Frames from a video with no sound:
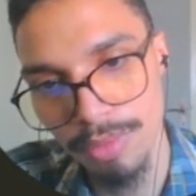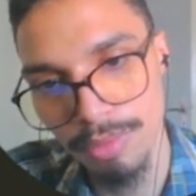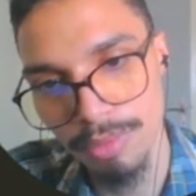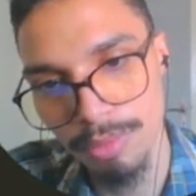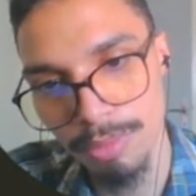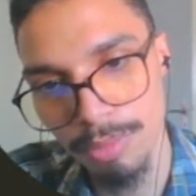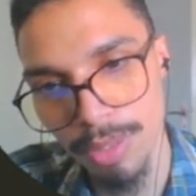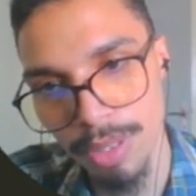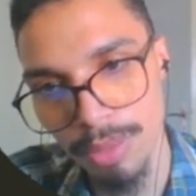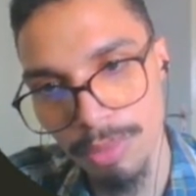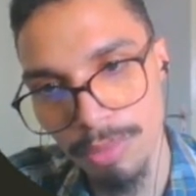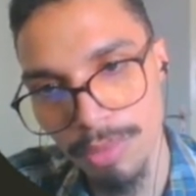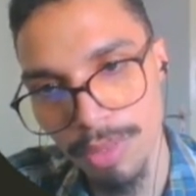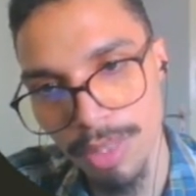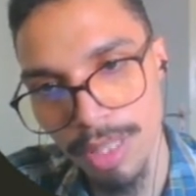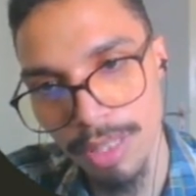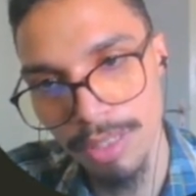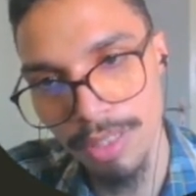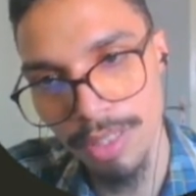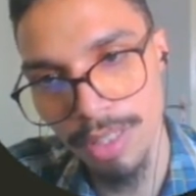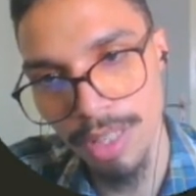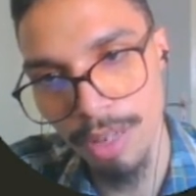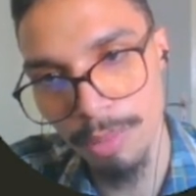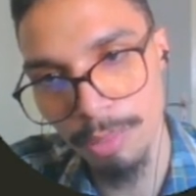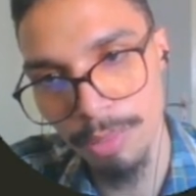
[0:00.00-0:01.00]
but let's
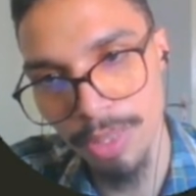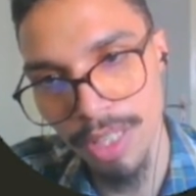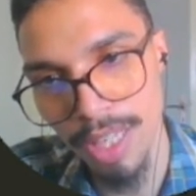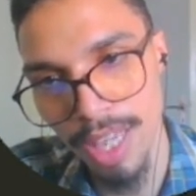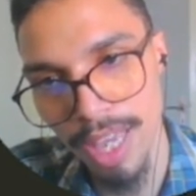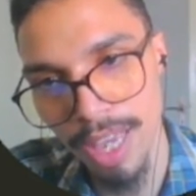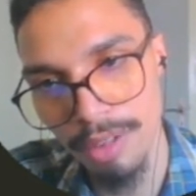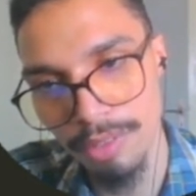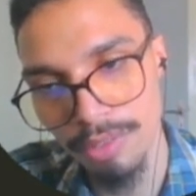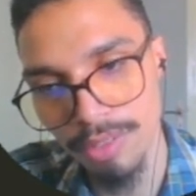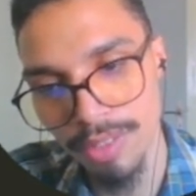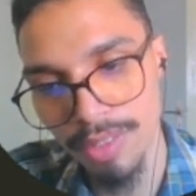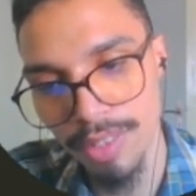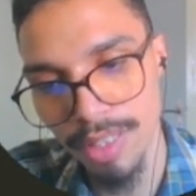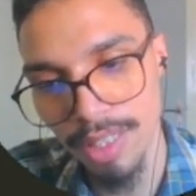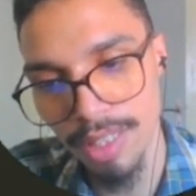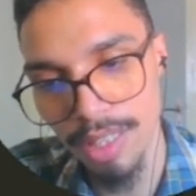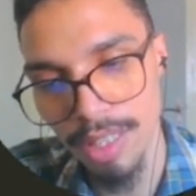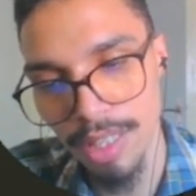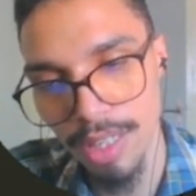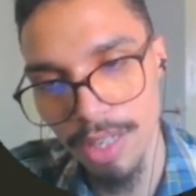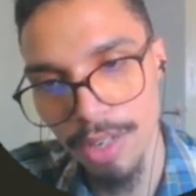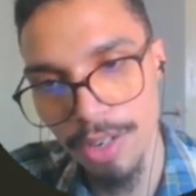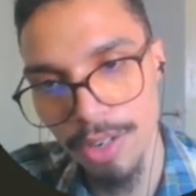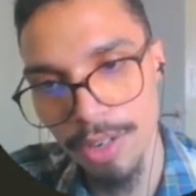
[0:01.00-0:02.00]
copy everything
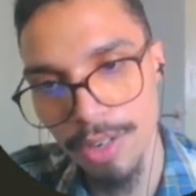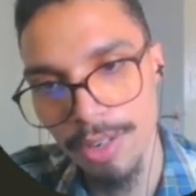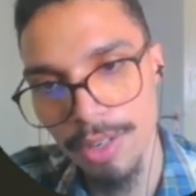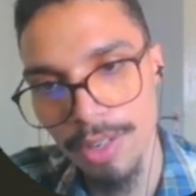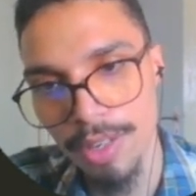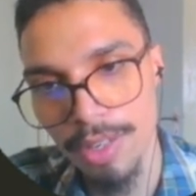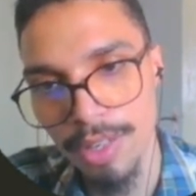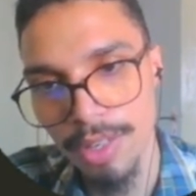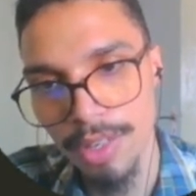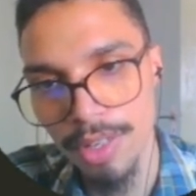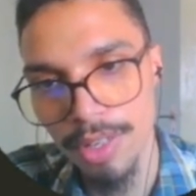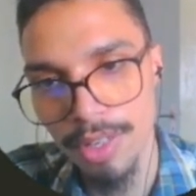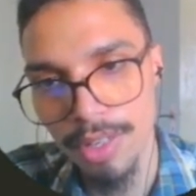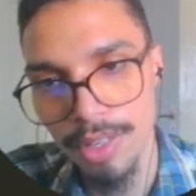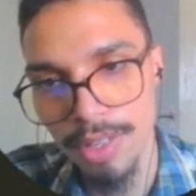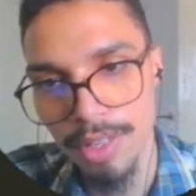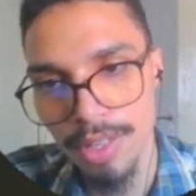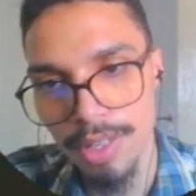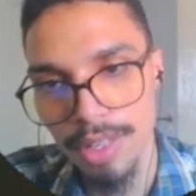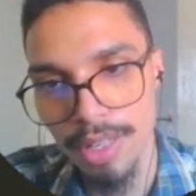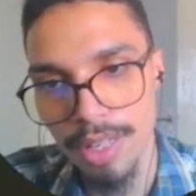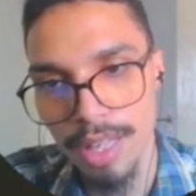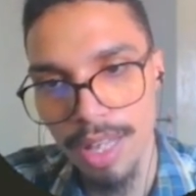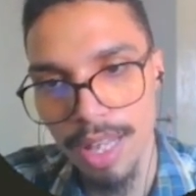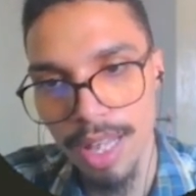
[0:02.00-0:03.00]
here.
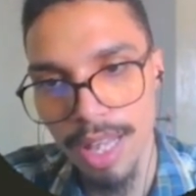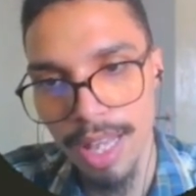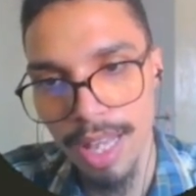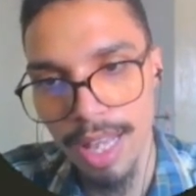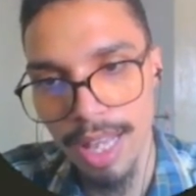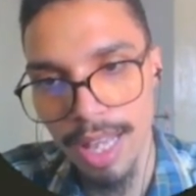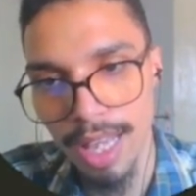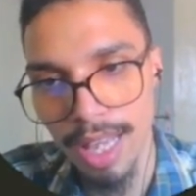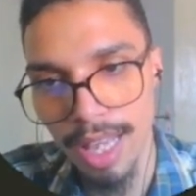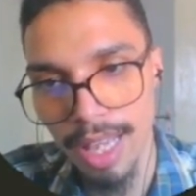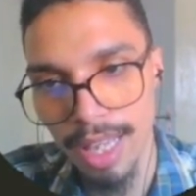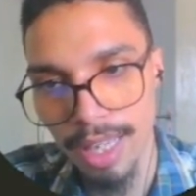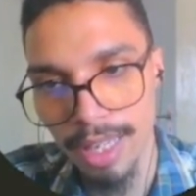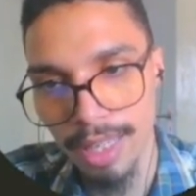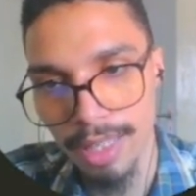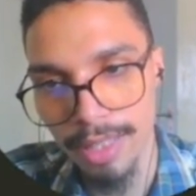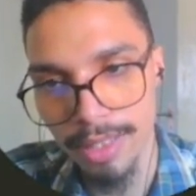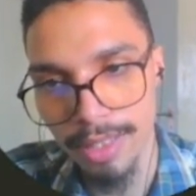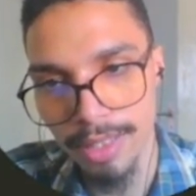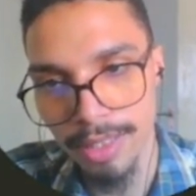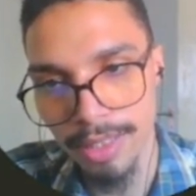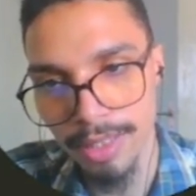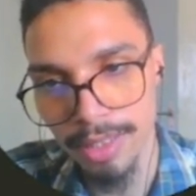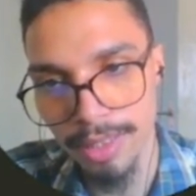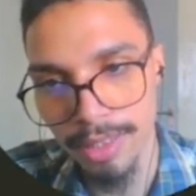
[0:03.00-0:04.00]

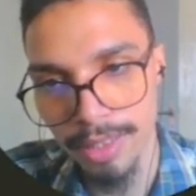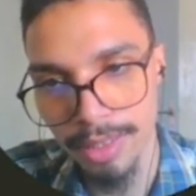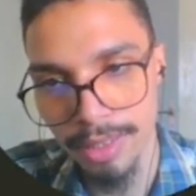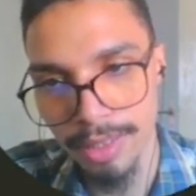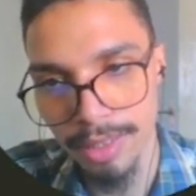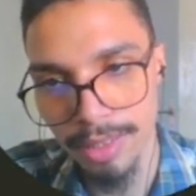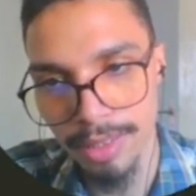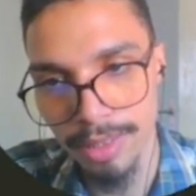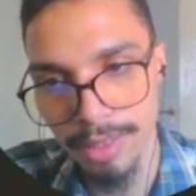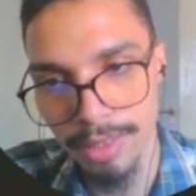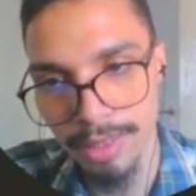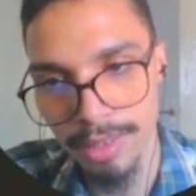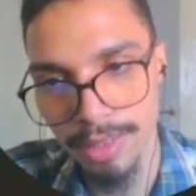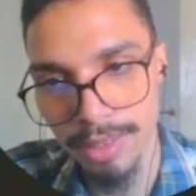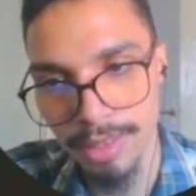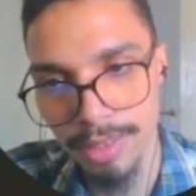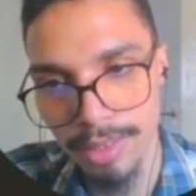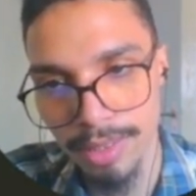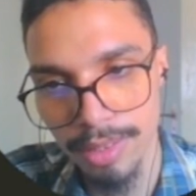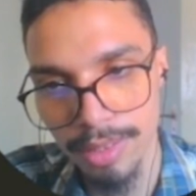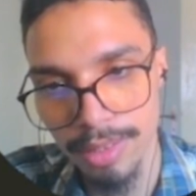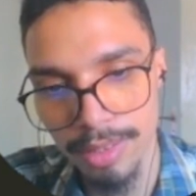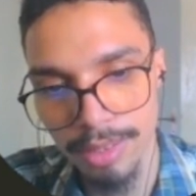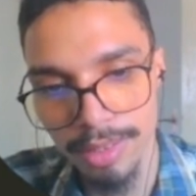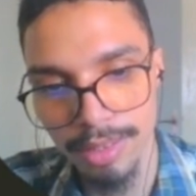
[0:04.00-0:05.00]
And
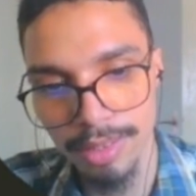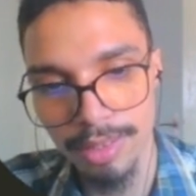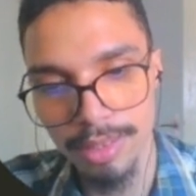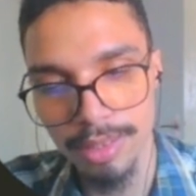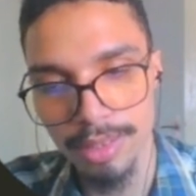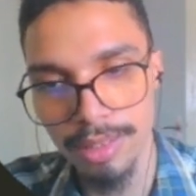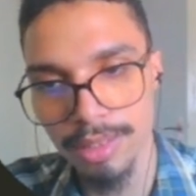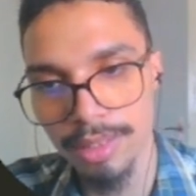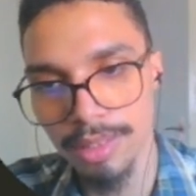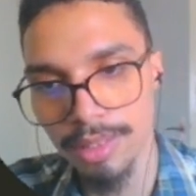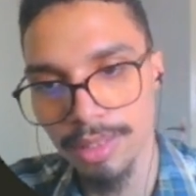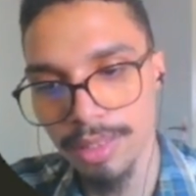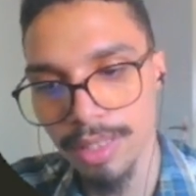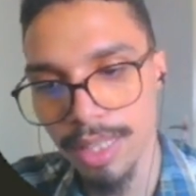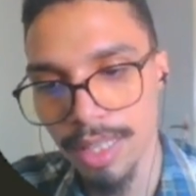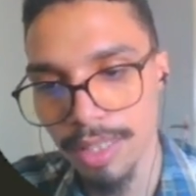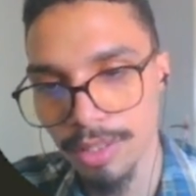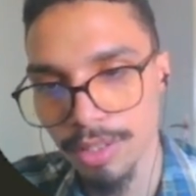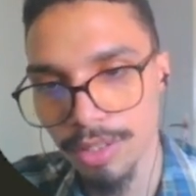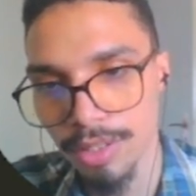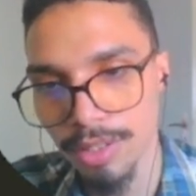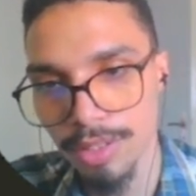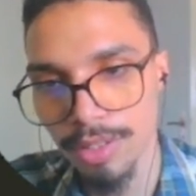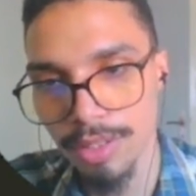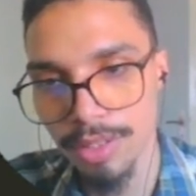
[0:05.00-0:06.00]

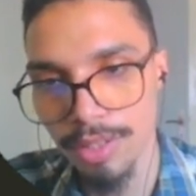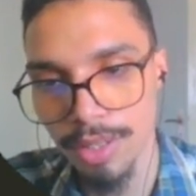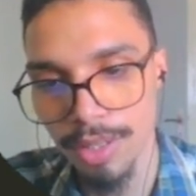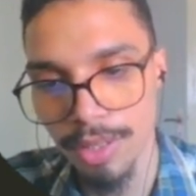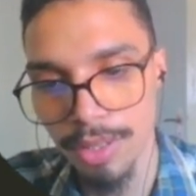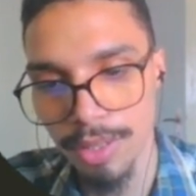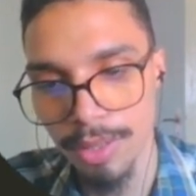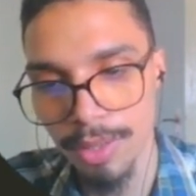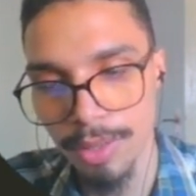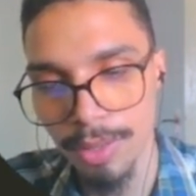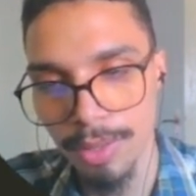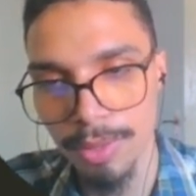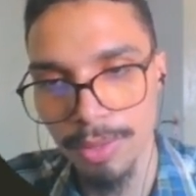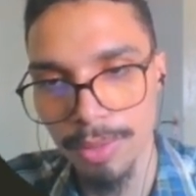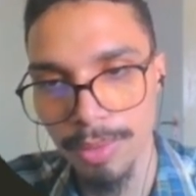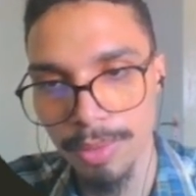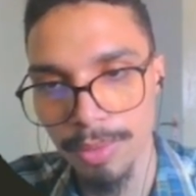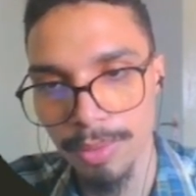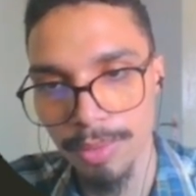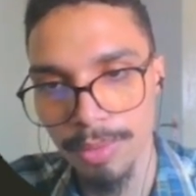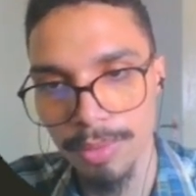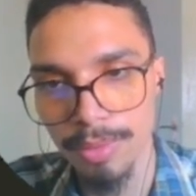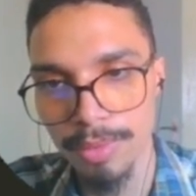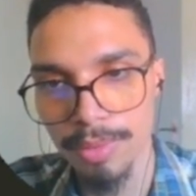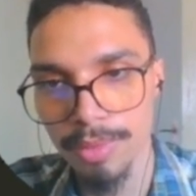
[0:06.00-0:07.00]
yes,
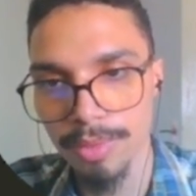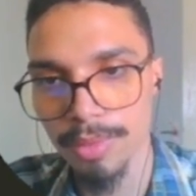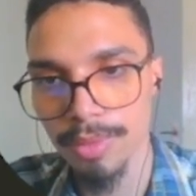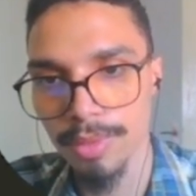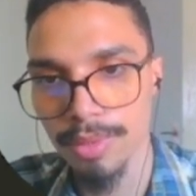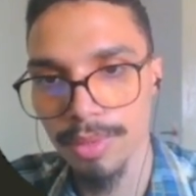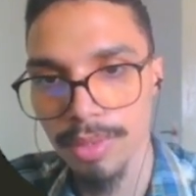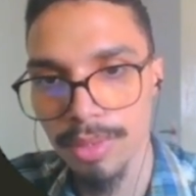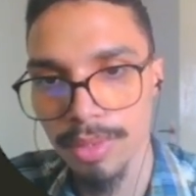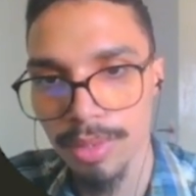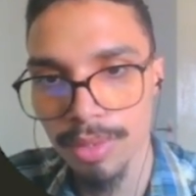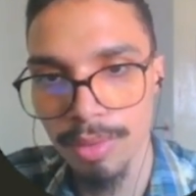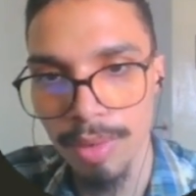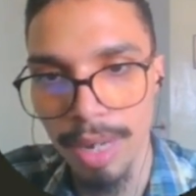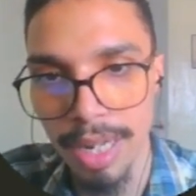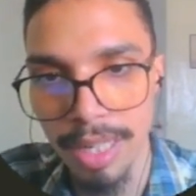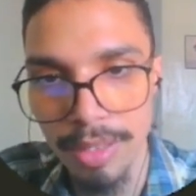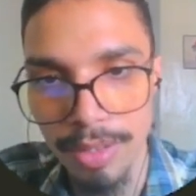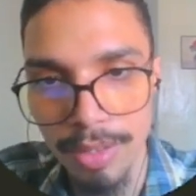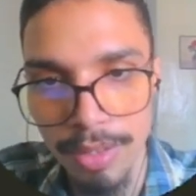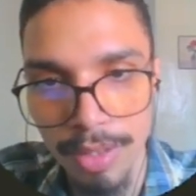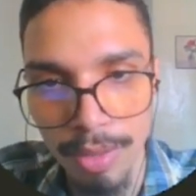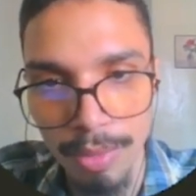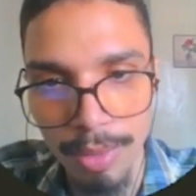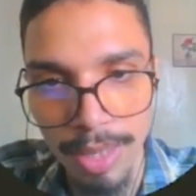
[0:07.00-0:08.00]
so great.
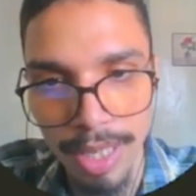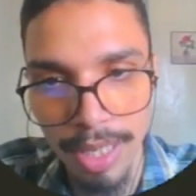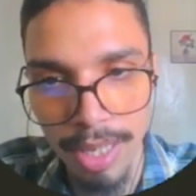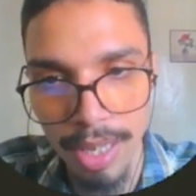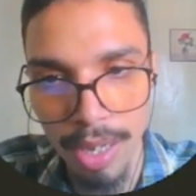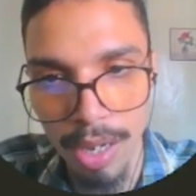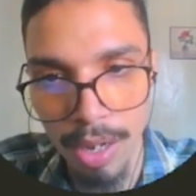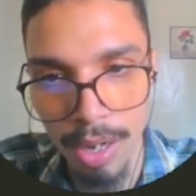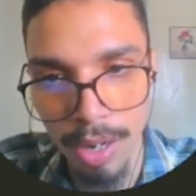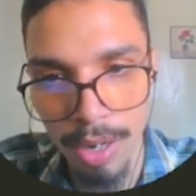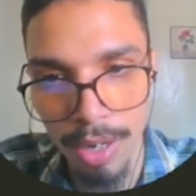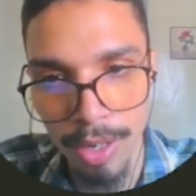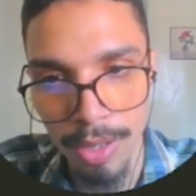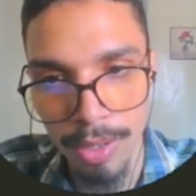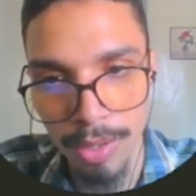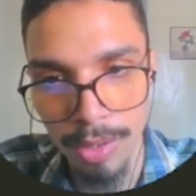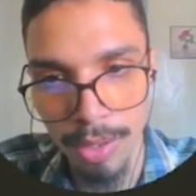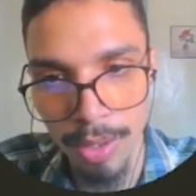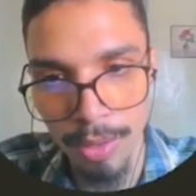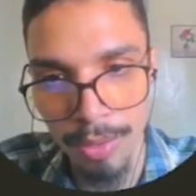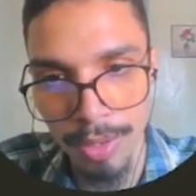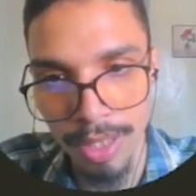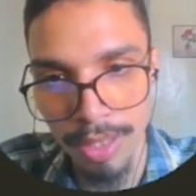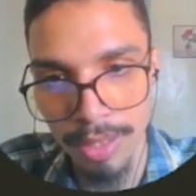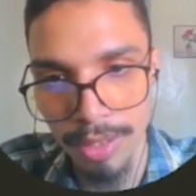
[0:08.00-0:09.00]
So we are
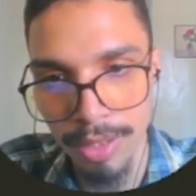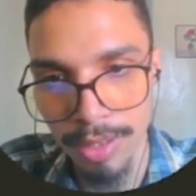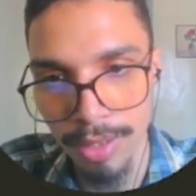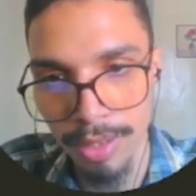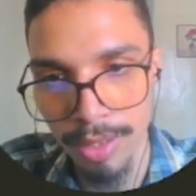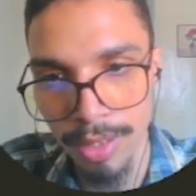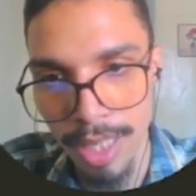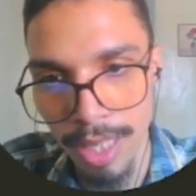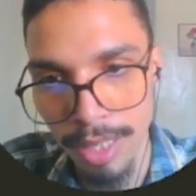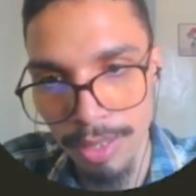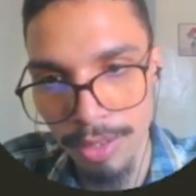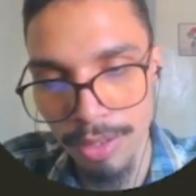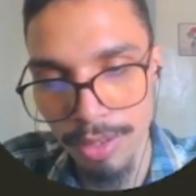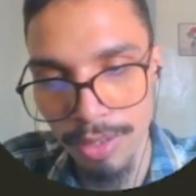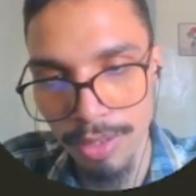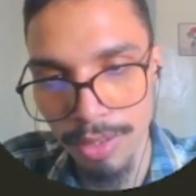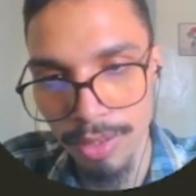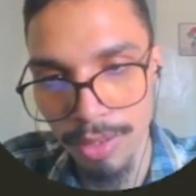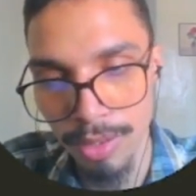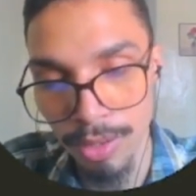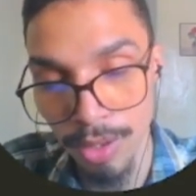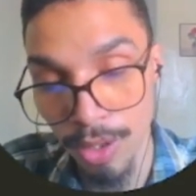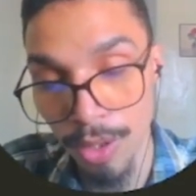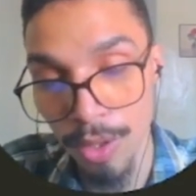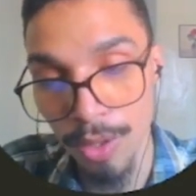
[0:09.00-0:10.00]
loading
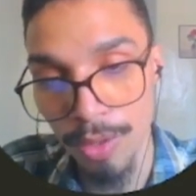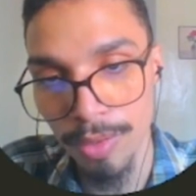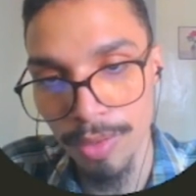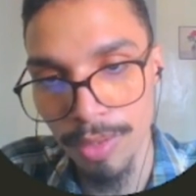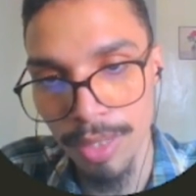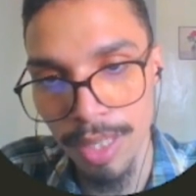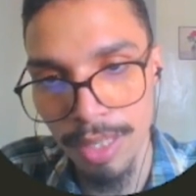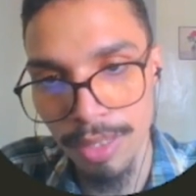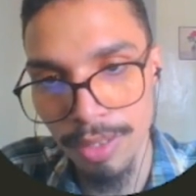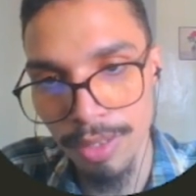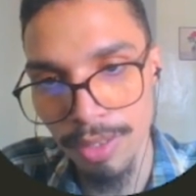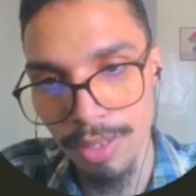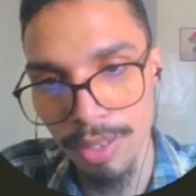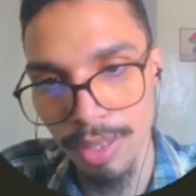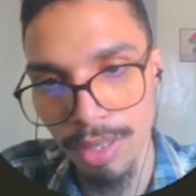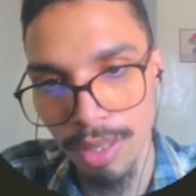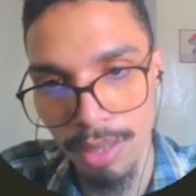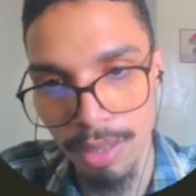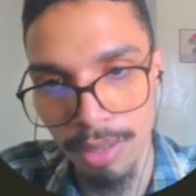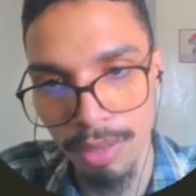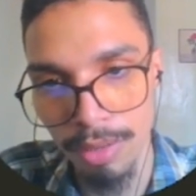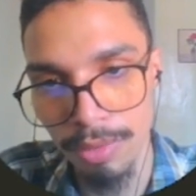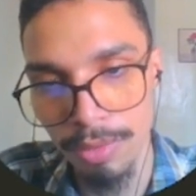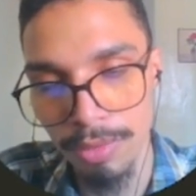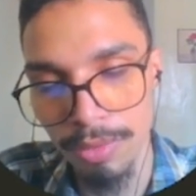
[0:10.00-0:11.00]
the current list
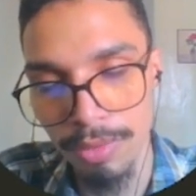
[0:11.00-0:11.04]
of